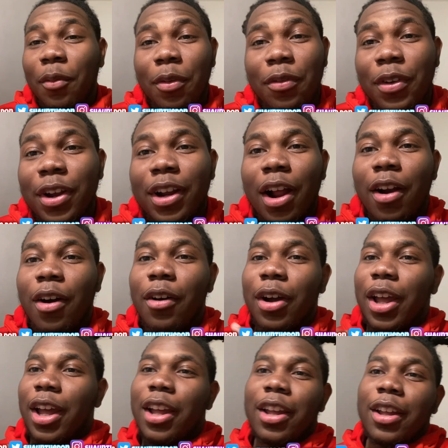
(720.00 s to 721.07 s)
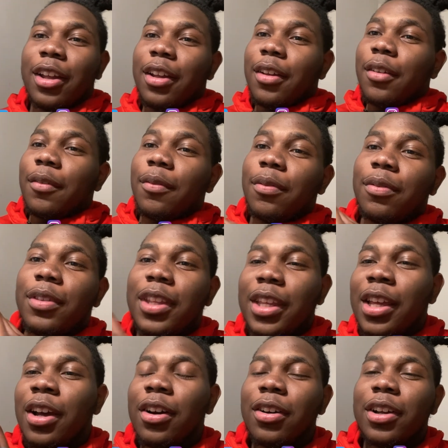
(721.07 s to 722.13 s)
we figured out, okay,
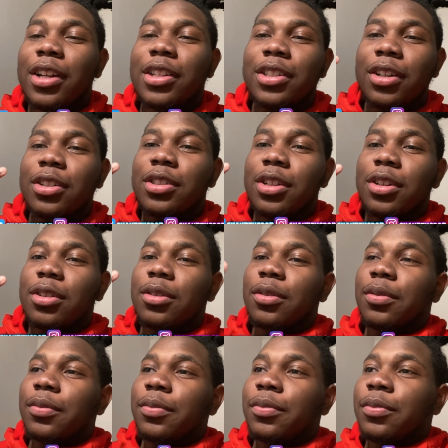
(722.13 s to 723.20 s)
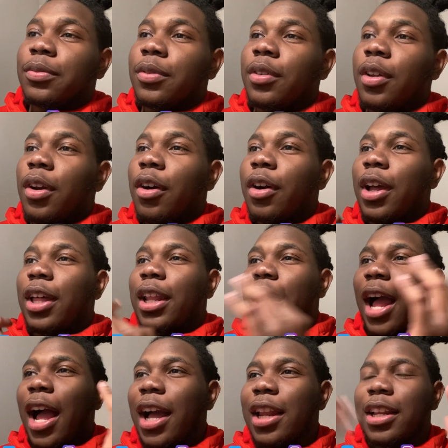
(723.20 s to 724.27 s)
Dio and JoJo, okay, like
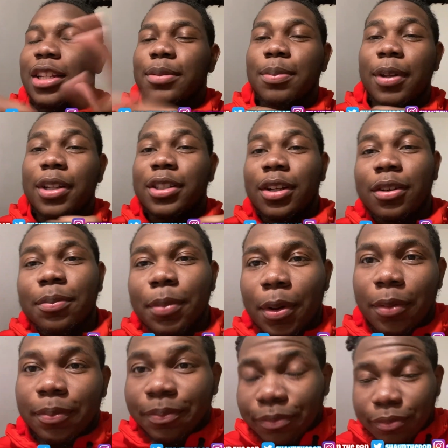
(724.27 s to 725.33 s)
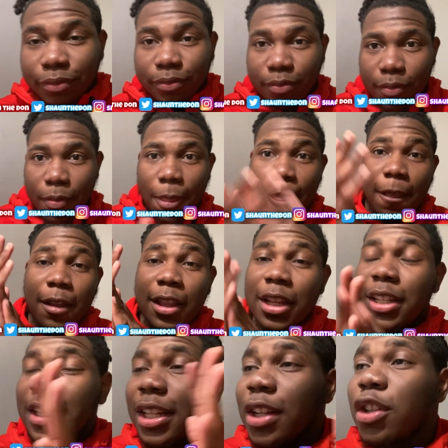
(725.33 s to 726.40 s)
I can explain. So boom.
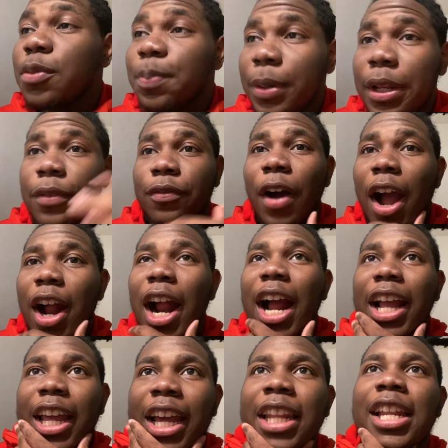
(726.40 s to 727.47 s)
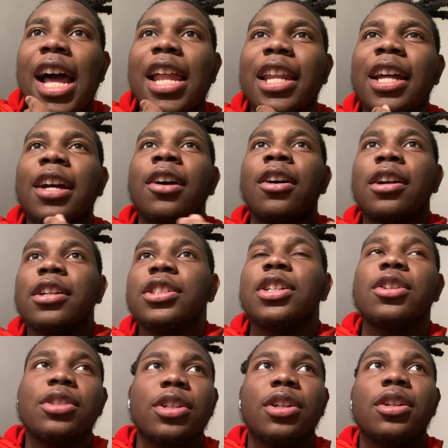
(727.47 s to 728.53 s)
It, it was pretty fire. I can't lie. Like, all right,
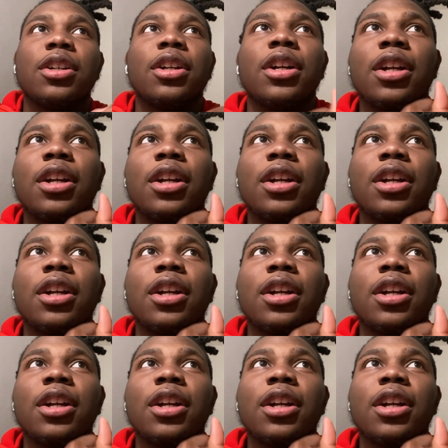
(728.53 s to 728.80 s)
JoJo.